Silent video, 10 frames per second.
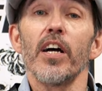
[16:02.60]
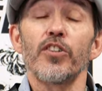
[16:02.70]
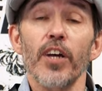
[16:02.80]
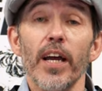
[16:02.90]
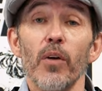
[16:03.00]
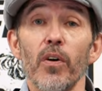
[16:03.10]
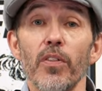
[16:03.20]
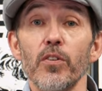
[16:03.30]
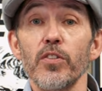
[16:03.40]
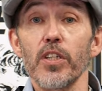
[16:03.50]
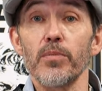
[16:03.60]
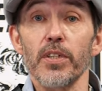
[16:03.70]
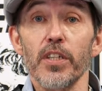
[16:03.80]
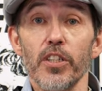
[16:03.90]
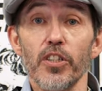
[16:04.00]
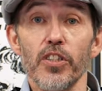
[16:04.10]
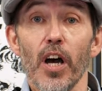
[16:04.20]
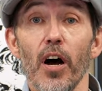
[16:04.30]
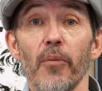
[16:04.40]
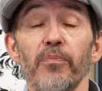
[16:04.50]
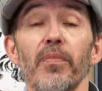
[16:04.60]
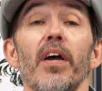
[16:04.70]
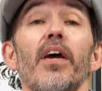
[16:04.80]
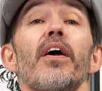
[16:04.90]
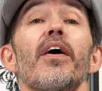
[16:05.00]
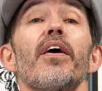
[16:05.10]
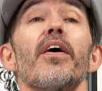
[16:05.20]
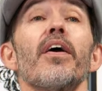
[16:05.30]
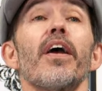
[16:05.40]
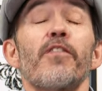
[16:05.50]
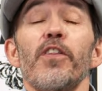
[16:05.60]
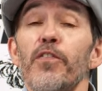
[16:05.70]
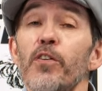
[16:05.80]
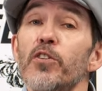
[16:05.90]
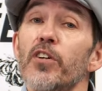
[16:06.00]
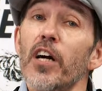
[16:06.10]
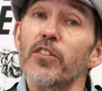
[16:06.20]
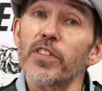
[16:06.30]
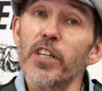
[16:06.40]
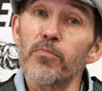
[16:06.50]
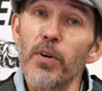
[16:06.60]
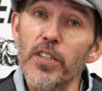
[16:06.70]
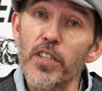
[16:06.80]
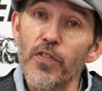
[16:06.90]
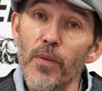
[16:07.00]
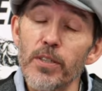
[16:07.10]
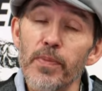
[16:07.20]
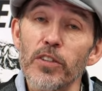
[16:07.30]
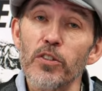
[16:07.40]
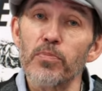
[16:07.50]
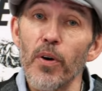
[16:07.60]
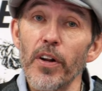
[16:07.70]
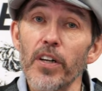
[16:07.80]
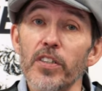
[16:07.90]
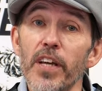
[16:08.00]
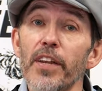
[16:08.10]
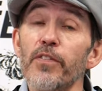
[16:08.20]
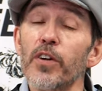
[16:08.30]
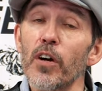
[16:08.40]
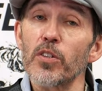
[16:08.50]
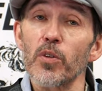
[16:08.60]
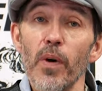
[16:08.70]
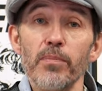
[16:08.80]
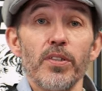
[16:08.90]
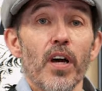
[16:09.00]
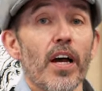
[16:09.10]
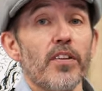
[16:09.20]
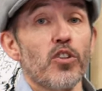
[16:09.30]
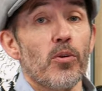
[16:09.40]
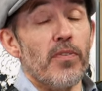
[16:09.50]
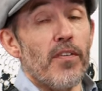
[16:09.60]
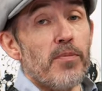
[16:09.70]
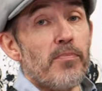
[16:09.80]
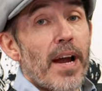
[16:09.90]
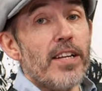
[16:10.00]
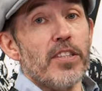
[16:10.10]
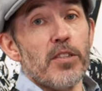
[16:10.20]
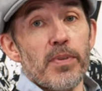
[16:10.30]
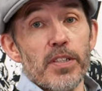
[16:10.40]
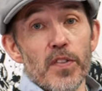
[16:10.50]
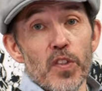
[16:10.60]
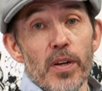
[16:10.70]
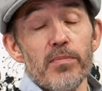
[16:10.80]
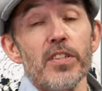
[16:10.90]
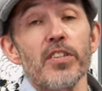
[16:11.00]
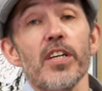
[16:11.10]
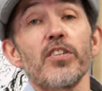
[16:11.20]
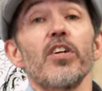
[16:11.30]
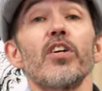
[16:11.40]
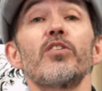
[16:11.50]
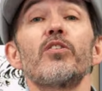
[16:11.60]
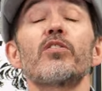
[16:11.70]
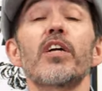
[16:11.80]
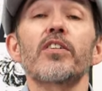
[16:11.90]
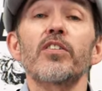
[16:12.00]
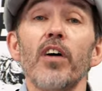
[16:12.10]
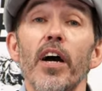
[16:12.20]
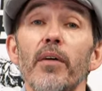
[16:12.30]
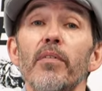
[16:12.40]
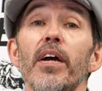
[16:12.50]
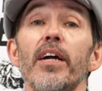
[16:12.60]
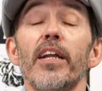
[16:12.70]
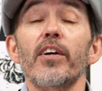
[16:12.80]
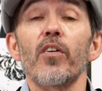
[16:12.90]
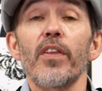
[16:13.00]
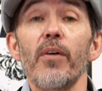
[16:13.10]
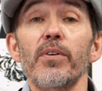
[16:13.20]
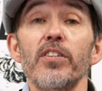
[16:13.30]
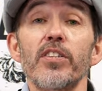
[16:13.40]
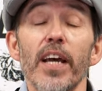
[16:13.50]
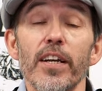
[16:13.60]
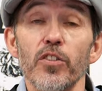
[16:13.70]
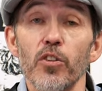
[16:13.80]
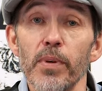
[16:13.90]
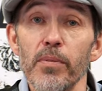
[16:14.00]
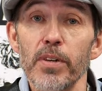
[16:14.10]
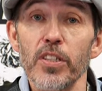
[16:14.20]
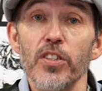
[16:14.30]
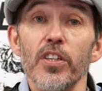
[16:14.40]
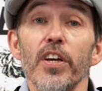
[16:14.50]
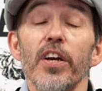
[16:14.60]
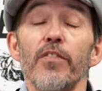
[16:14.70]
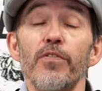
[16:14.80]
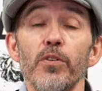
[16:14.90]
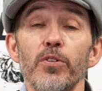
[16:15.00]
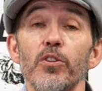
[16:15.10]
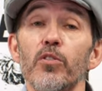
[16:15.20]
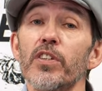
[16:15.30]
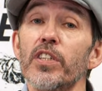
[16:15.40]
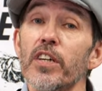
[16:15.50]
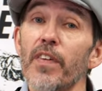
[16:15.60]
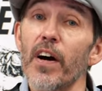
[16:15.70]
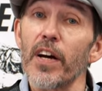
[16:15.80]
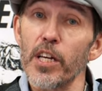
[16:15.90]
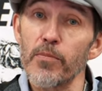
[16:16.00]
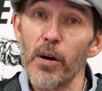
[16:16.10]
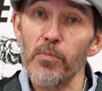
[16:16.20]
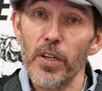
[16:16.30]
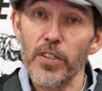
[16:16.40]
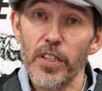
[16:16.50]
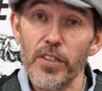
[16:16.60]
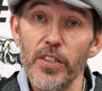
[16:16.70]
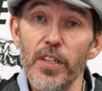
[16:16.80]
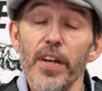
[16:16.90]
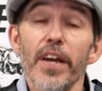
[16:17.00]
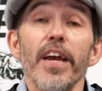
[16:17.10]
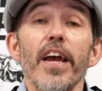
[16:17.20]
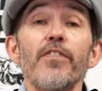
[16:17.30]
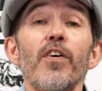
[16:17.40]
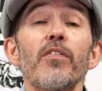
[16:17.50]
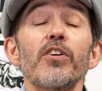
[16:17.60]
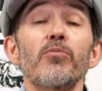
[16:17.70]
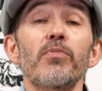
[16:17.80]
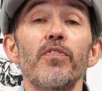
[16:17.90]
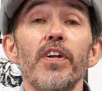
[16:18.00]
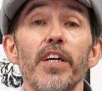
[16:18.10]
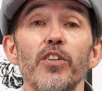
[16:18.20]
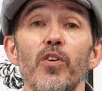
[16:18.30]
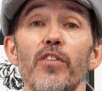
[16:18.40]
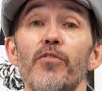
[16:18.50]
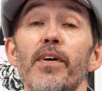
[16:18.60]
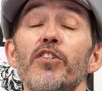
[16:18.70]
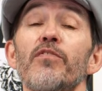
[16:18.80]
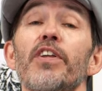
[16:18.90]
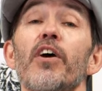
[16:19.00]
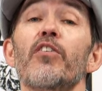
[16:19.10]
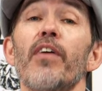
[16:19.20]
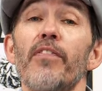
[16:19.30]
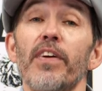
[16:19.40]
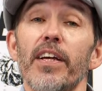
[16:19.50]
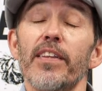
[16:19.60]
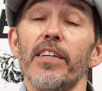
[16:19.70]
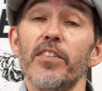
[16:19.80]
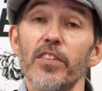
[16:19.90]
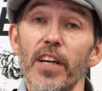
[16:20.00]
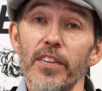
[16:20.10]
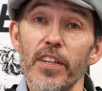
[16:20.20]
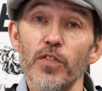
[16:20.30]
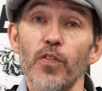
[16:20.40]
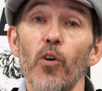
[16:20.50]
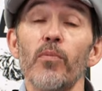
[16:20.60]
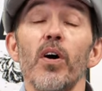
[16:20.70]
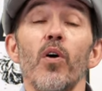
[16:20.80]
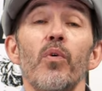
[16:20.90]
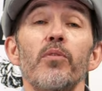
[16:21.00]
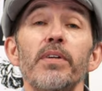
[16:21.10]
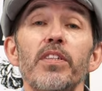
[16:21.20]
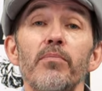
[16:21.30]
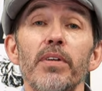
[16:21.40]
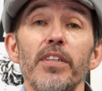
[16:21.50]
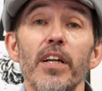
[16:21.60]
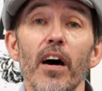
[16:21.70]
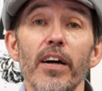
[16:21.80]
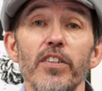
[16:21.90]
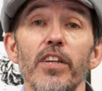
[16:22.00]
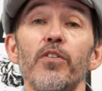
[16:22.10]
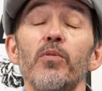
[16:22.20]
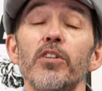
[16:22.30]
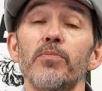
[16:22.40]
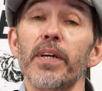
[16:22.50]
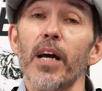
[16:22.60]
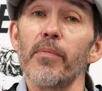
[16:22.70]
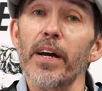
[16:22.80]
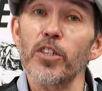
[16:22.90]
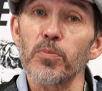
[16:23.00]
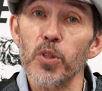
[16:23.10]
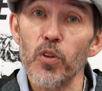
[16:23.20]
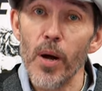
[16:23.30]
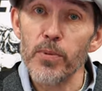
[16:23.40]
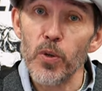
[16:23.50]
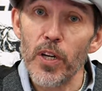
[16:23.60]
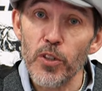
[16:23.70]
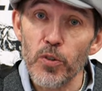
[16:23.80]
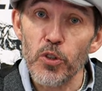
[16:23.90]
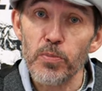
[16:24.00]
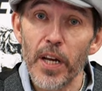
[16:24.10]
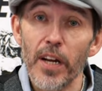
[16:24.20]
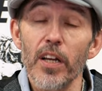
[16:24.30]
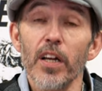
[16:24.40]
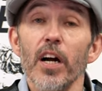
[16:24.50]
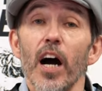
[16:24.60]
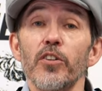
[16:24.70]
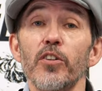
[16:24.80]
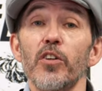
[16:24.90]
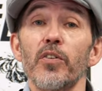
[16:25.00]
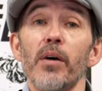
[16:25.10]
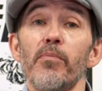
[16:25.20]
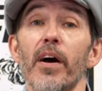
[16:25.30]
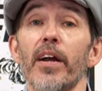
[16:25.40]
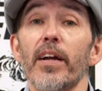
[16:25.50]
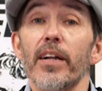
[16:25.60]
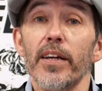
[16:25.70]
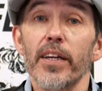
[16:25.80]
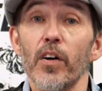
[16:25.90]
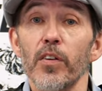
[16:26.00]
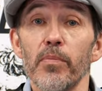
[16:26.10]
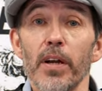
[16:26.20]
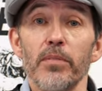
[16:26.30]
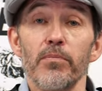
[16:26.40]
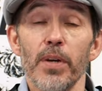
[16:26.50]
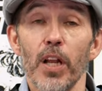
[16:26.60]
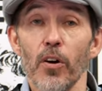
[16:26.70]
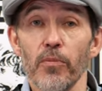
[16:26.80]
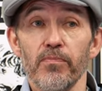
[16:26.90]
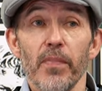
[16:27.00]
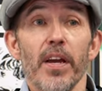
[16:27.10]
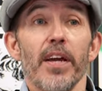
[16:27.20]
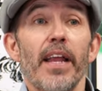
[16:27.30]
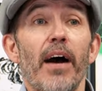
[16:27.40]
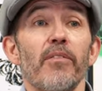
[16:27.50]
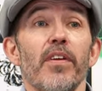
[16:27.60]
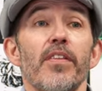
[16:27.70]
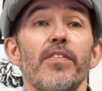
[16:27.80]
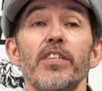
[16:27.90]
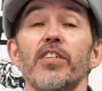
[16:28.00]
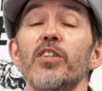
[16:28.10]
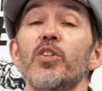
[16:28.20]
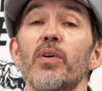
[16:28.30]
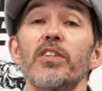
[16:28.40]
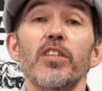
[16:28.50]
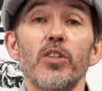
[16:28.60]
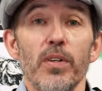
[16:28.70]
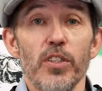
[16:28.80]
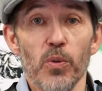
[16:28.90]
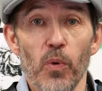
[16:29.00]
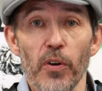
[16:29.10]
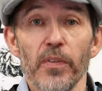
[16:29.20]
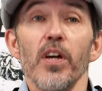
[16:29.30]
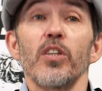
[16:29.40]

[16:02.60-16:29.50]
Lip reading: and check out what those terms and conditions are. If in the future you'd like to receive bulletins from us about new products, then if you go to the website, at the top of every page, there's a piece of a script that says newsletter sign up. Click on there, within seconds you'll be in business. In future, you'll receive our email bulletins. If, however, you prefer to get your information videographically, that is to say in this form, we'd be simply delighted if you want to become a subscriber to our YouTube channel, and you can do that by clicking on the button below. Now, this is 2021.